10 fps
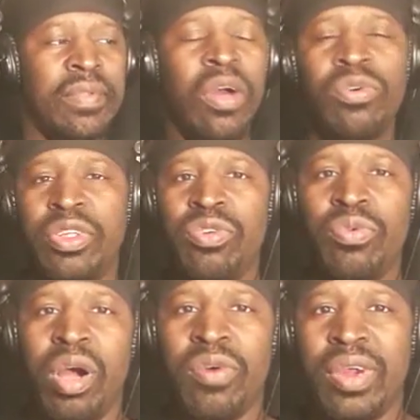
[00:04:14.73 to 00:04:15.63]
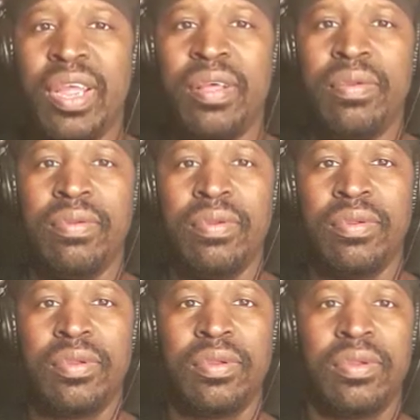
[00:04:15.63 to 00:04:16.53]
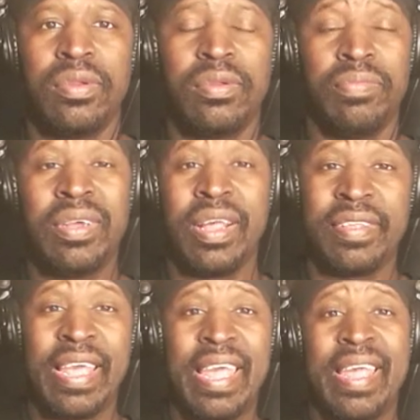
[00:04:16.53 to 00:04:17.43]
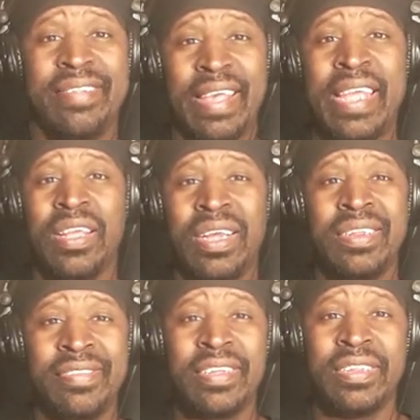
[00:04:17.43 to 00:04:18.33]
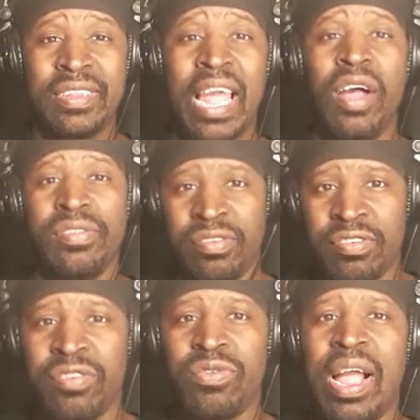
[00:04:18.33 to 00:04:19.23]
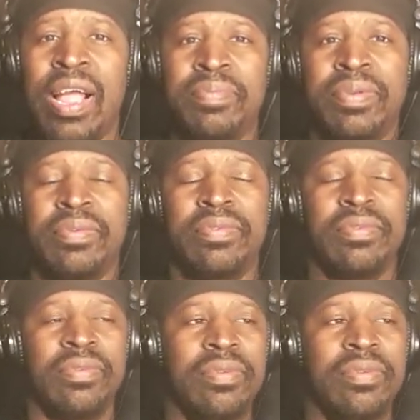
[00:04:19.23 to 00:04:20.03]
On the URL, because it has 800,000 subscribers.